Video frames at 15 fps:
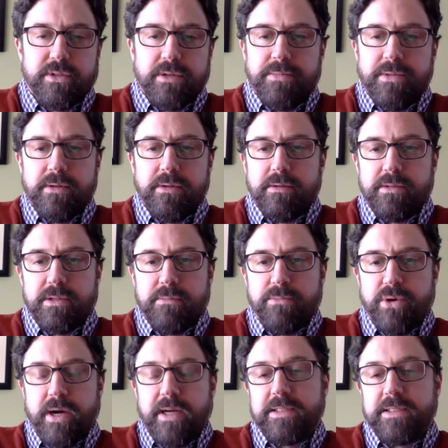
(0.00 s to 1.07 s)

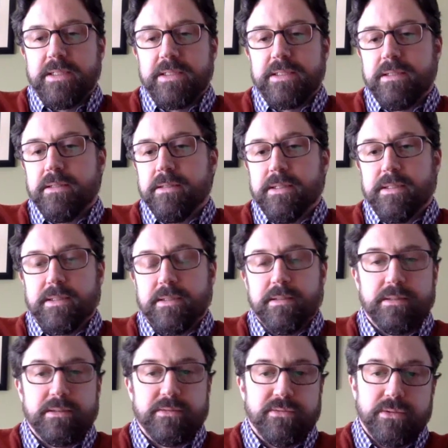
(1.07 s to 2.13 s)
some process that
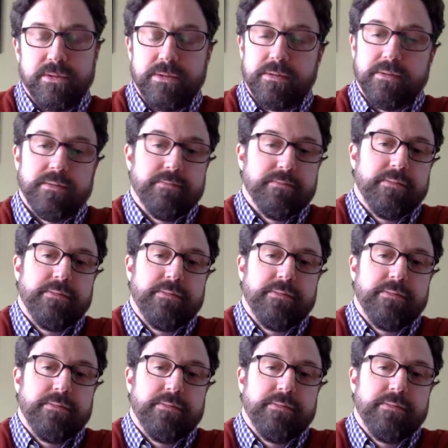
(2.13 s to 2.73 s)
listens for